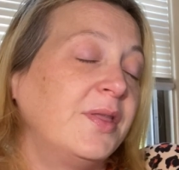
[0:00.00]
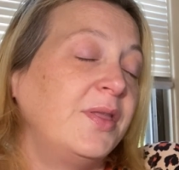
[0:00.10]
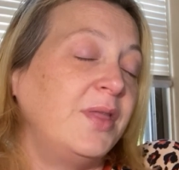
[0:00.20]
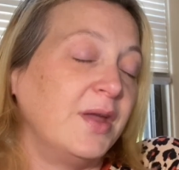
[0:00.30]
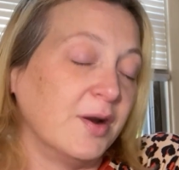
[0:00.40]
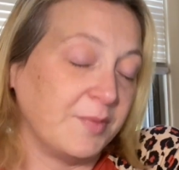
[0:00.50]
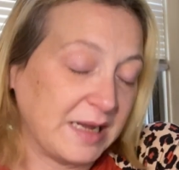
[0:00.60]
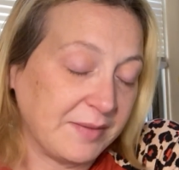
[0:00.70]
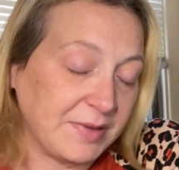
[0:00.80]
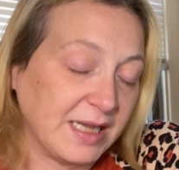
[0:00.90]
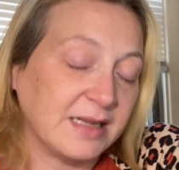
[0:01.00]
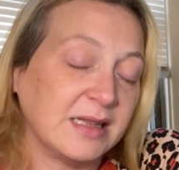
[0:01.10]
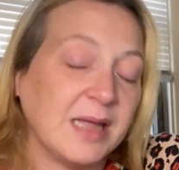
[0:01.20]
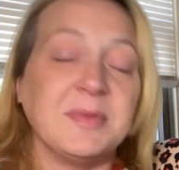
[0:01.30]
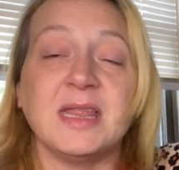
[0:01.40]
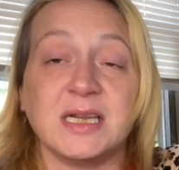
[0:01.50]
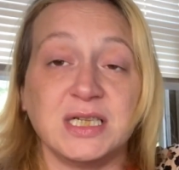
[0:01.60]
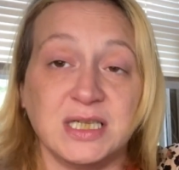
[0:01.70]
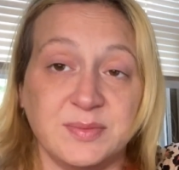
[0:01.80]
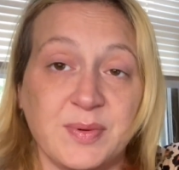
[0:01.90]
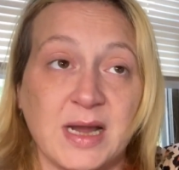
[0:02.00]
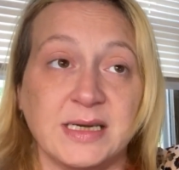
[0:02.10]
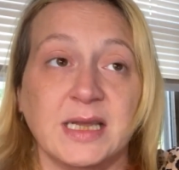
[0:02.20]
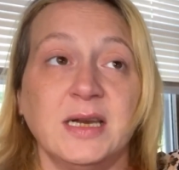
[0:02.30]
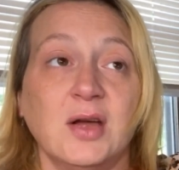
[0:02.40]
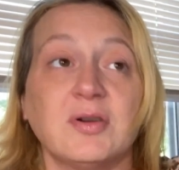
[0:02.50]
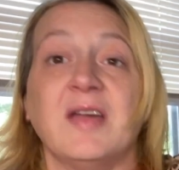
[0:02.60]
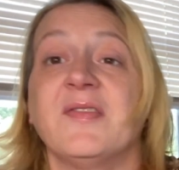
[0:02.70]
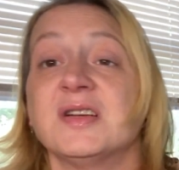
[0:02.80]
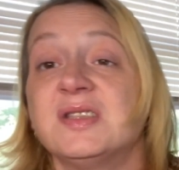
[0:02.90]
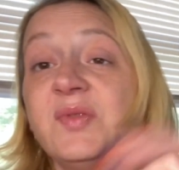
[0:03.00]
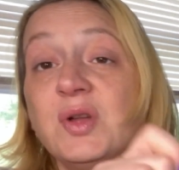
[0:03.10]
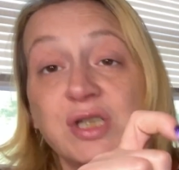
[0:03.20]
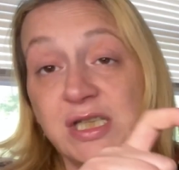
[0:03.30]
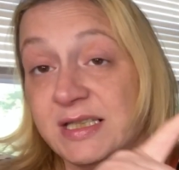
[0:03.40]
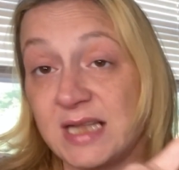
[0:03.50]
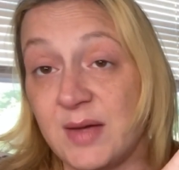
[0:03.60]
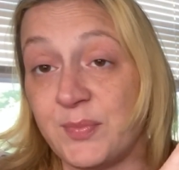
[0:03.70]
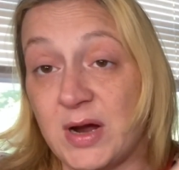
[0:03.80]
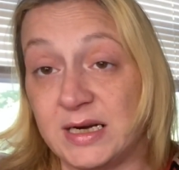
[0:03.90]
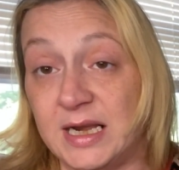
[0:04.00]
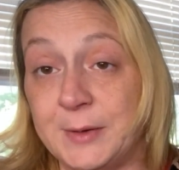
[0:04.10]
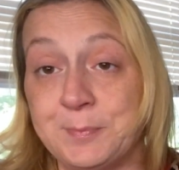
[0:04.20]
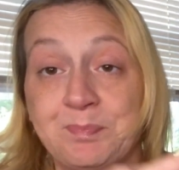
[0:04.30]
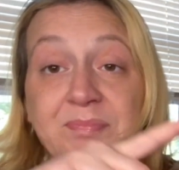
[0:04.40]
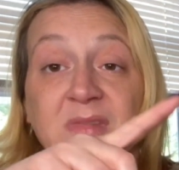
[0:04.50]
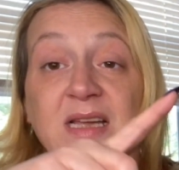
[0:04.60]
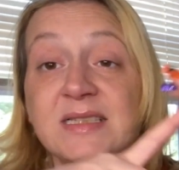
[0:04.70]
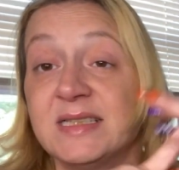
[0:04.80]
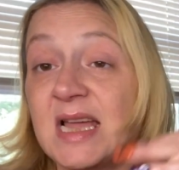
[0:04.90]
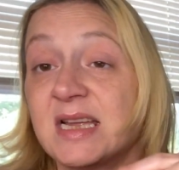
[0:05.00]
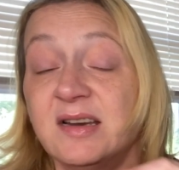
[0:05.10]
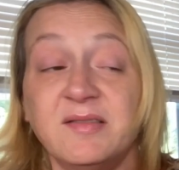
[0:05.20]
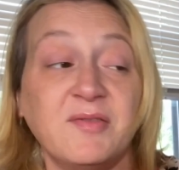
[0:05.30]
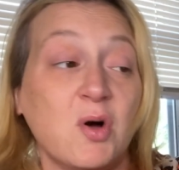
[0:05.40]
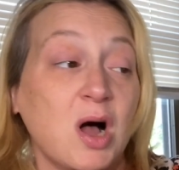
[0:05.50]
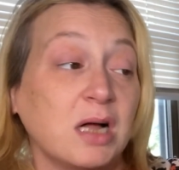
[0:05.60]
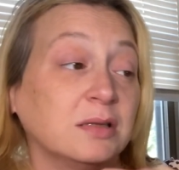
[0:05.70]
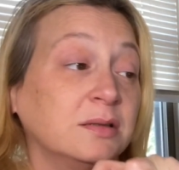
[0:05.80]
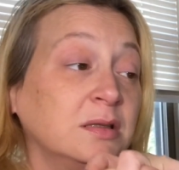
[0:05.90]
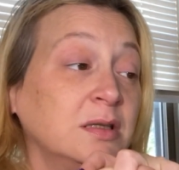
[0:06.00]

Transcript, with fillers: their baby, claiming that she's pregnant. Okay, first of all, she's not pregnant. Second of all,